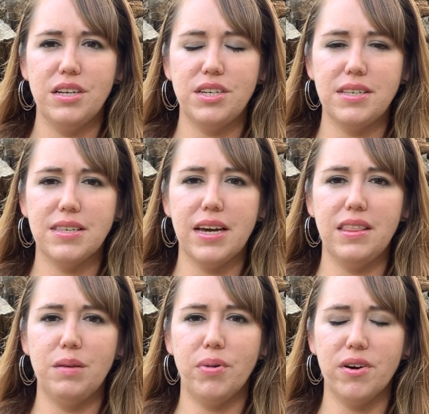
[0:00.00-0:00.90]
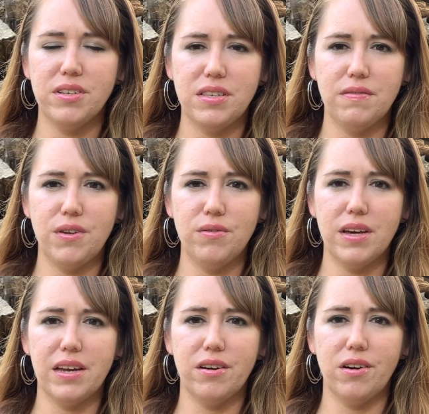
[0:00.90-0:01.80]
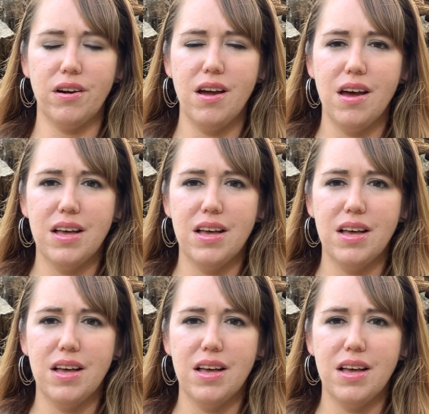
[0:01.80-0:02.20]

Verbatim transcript: just like the parts of you that are